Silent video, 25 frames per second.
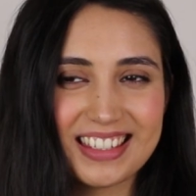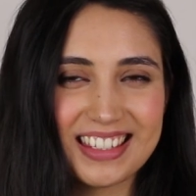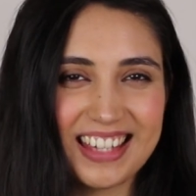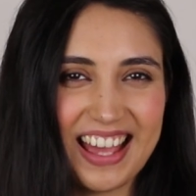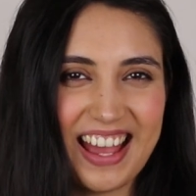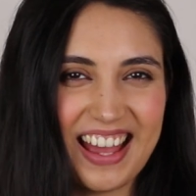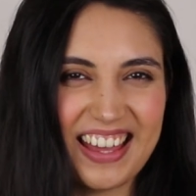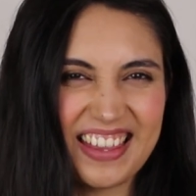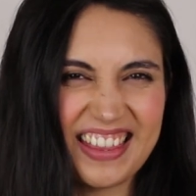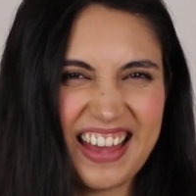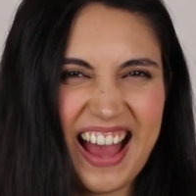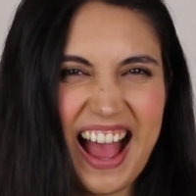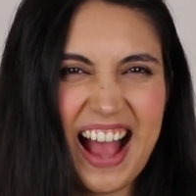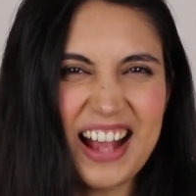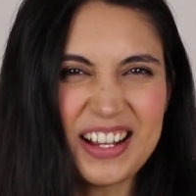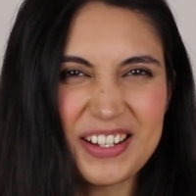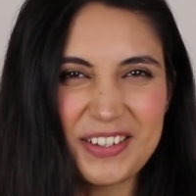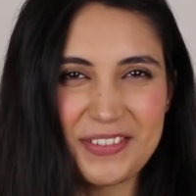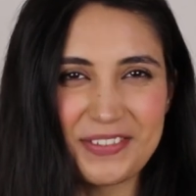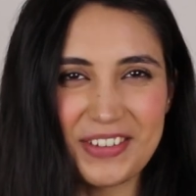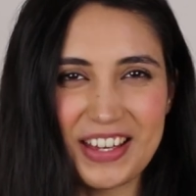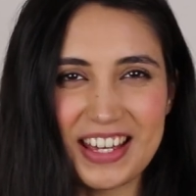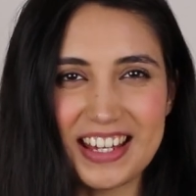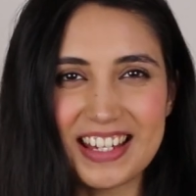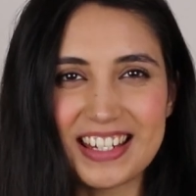get the
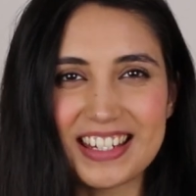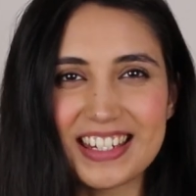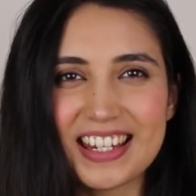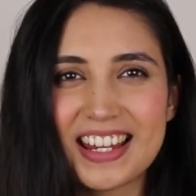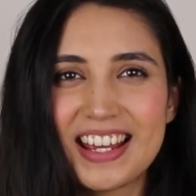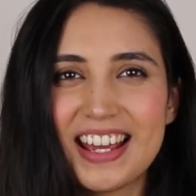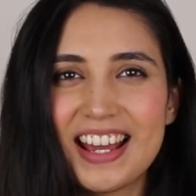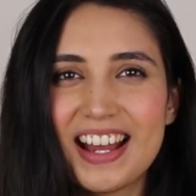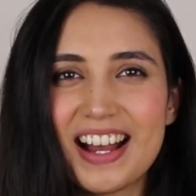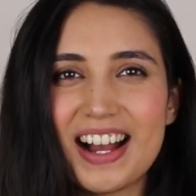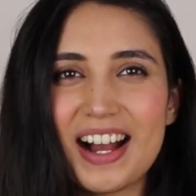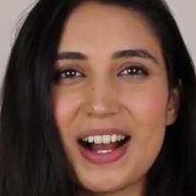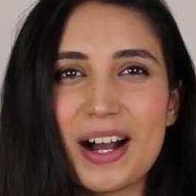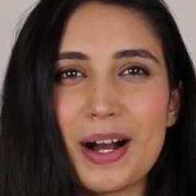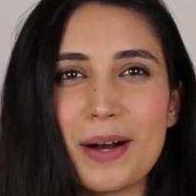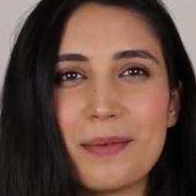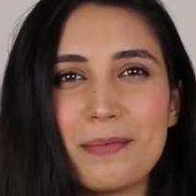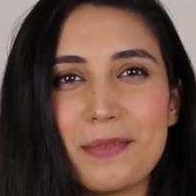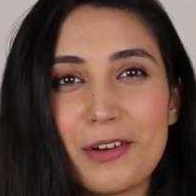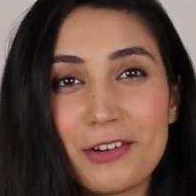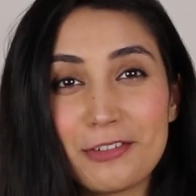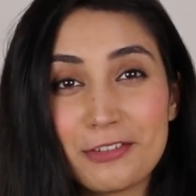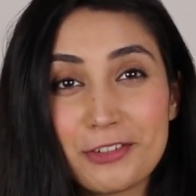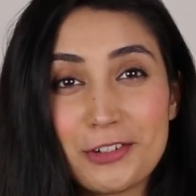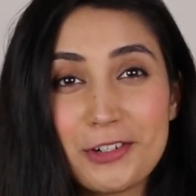hang of it.
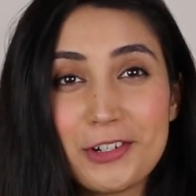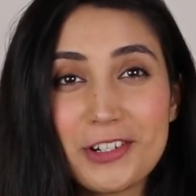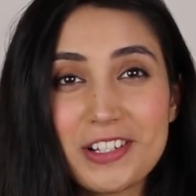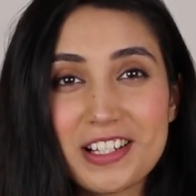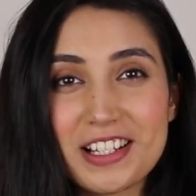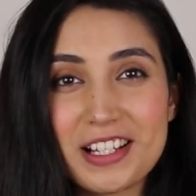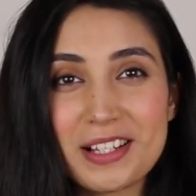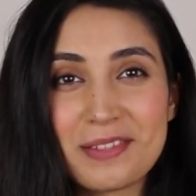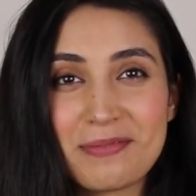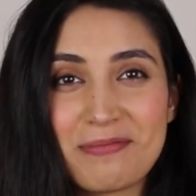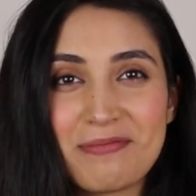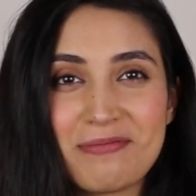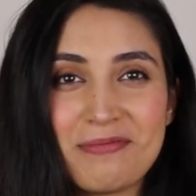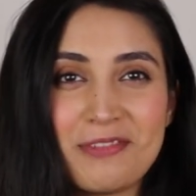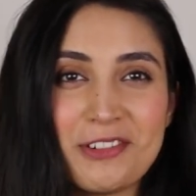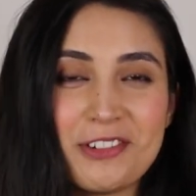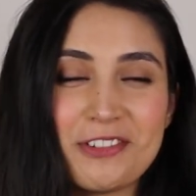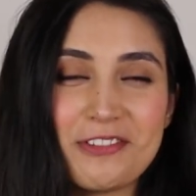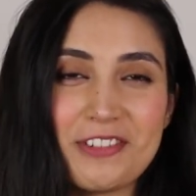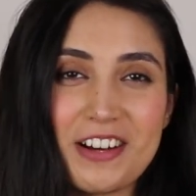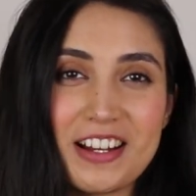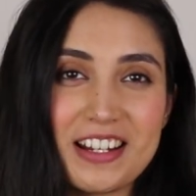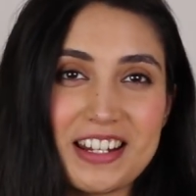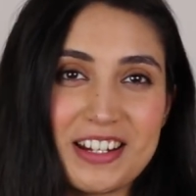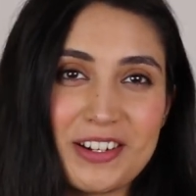Of course, it's
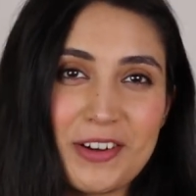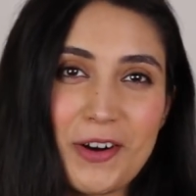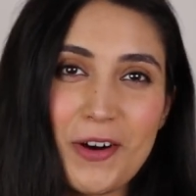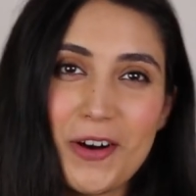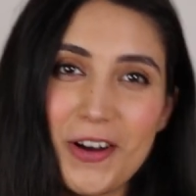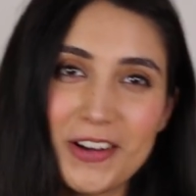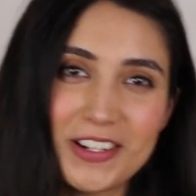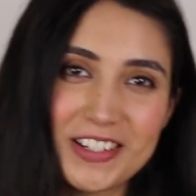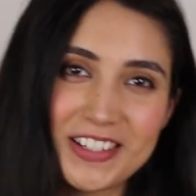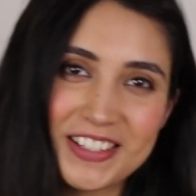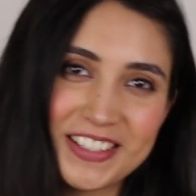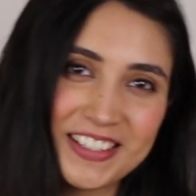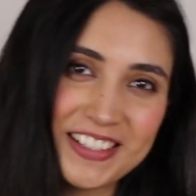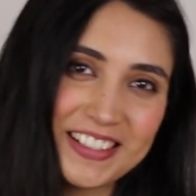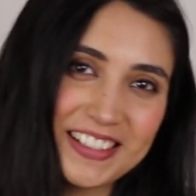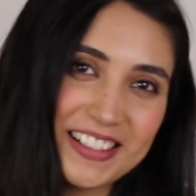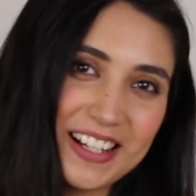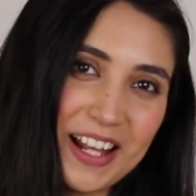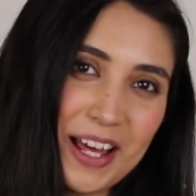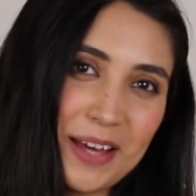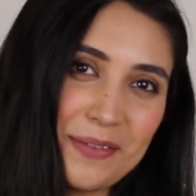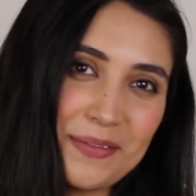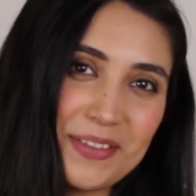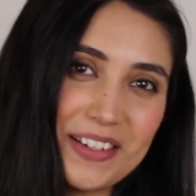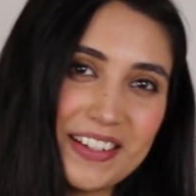more fun in hot
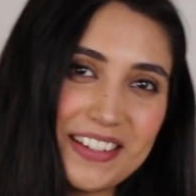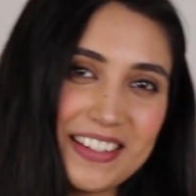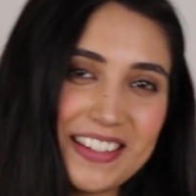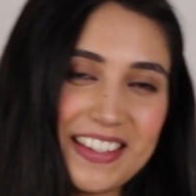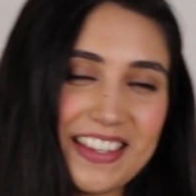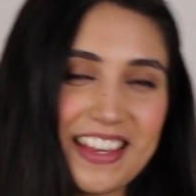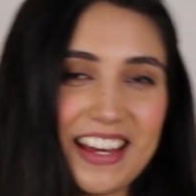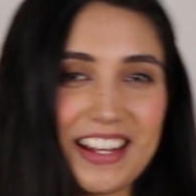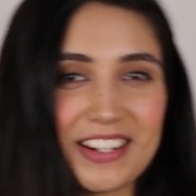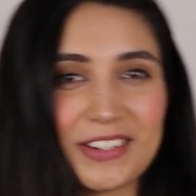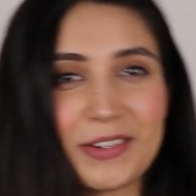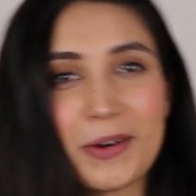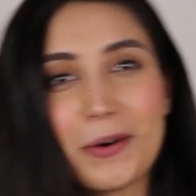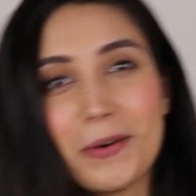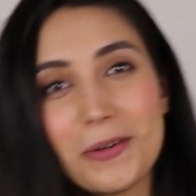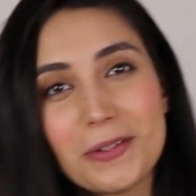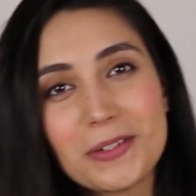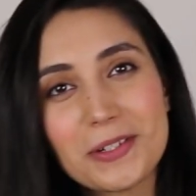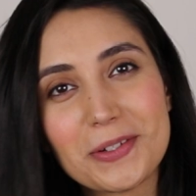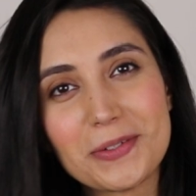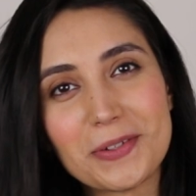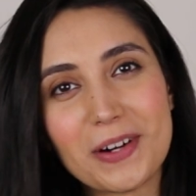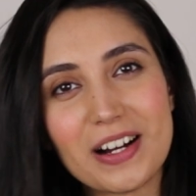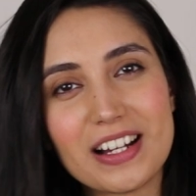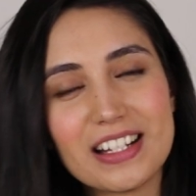climates than
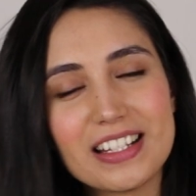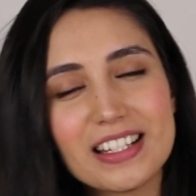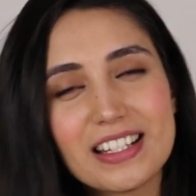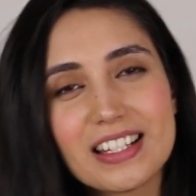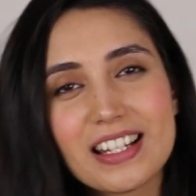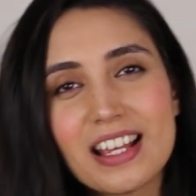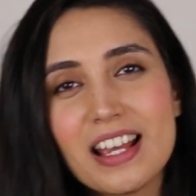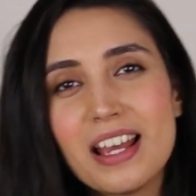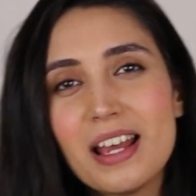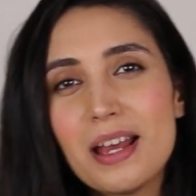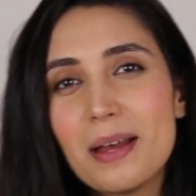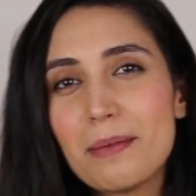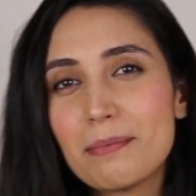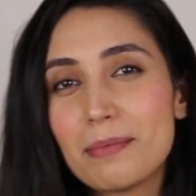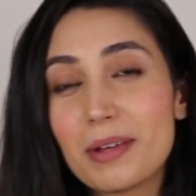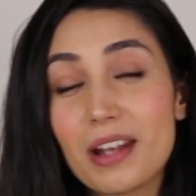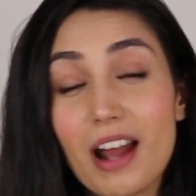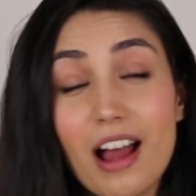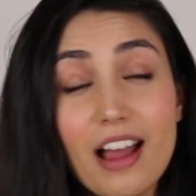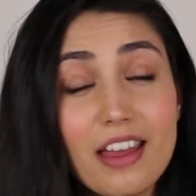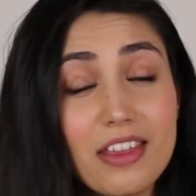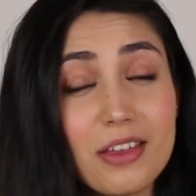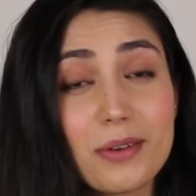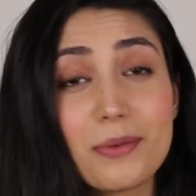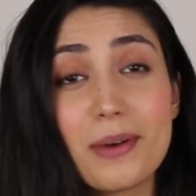colder ones, but
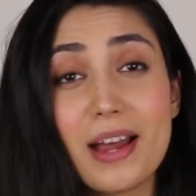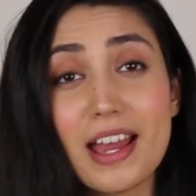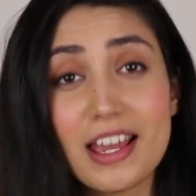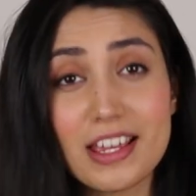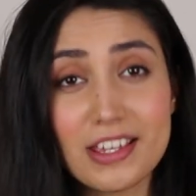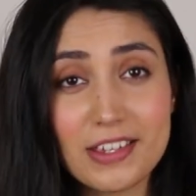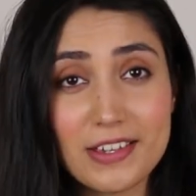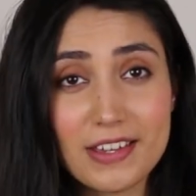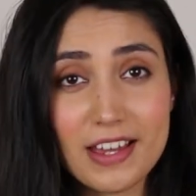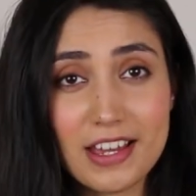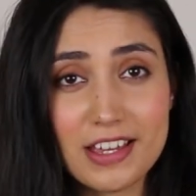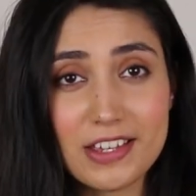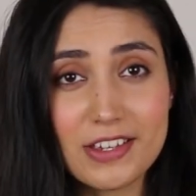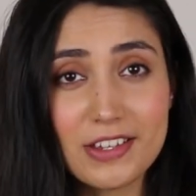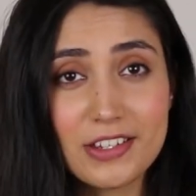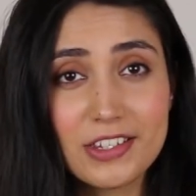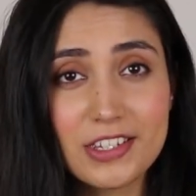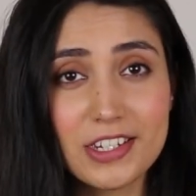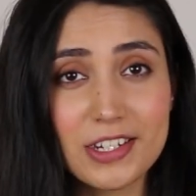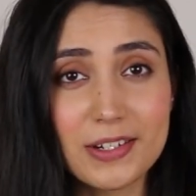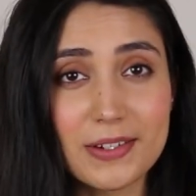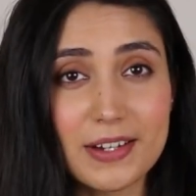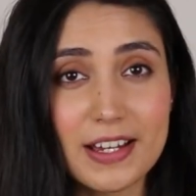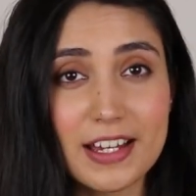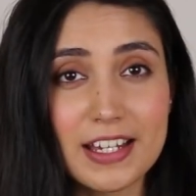either way, you get
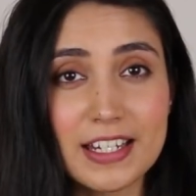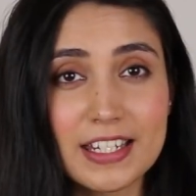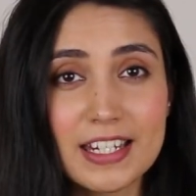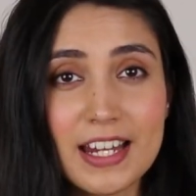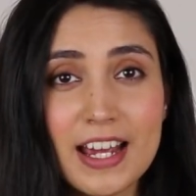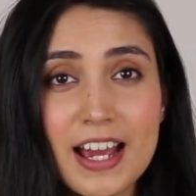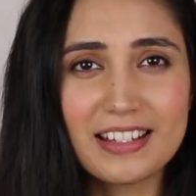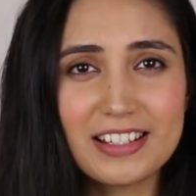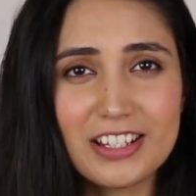used to it.